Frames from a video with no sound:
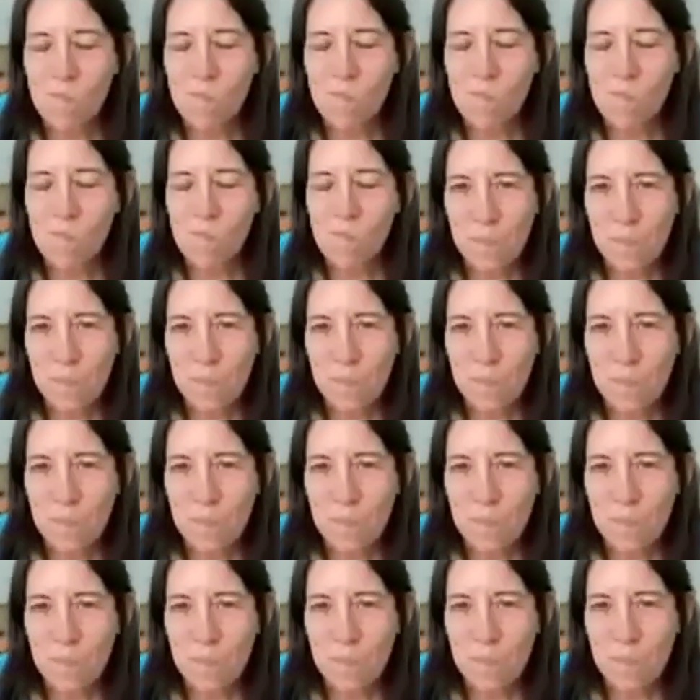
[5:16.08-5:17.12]

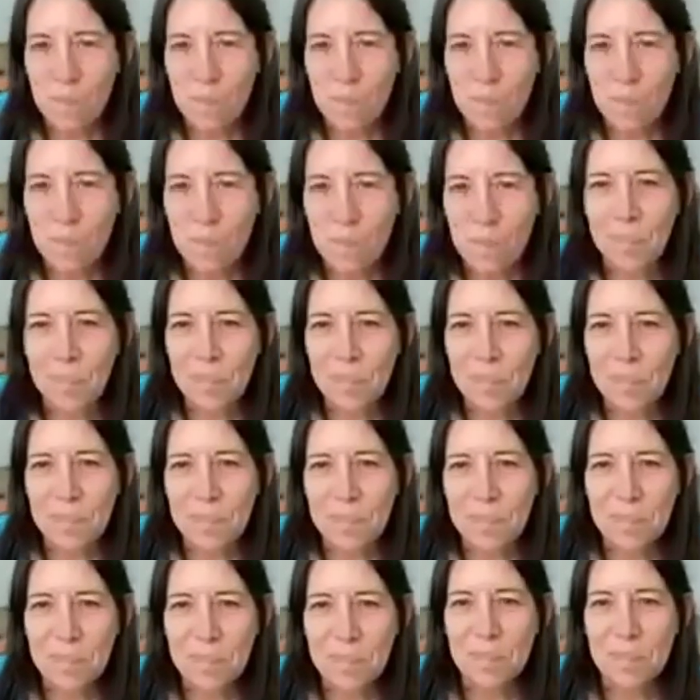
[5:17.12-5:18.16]

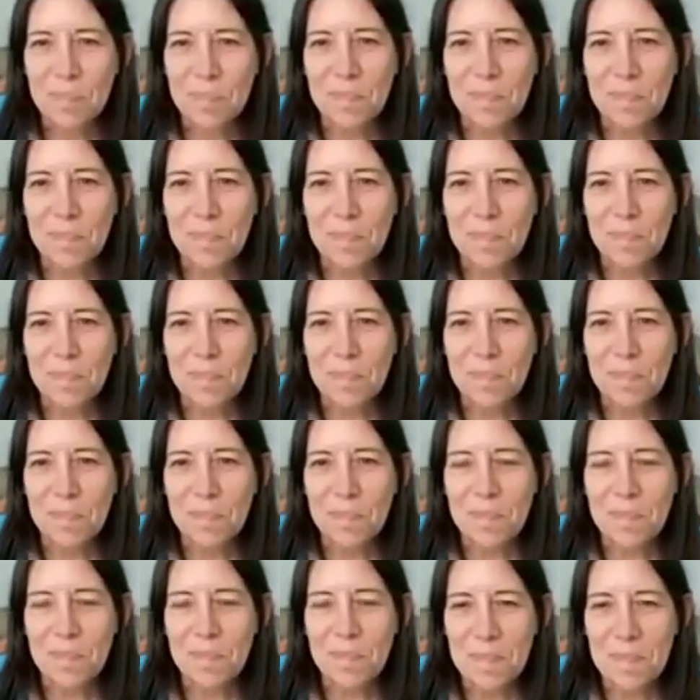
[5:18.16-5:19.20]

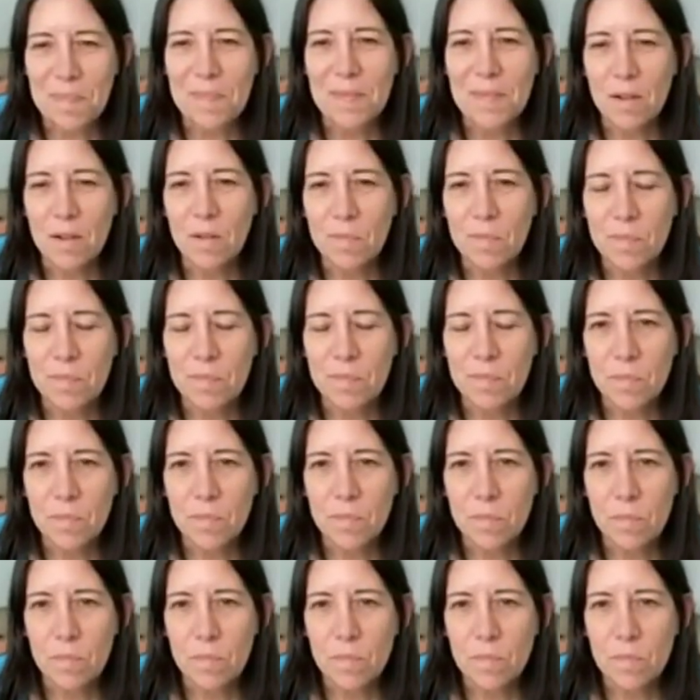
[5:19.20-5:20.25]

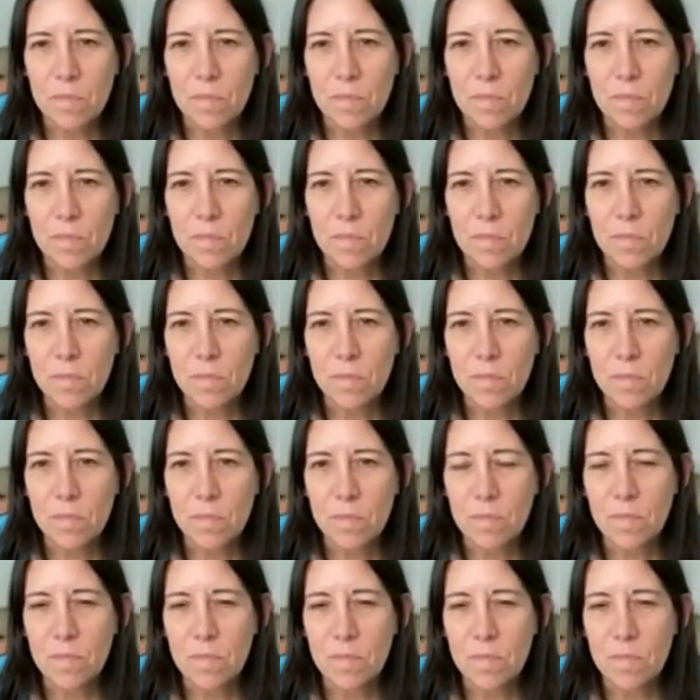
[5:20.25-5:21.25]
This person isn't speaking.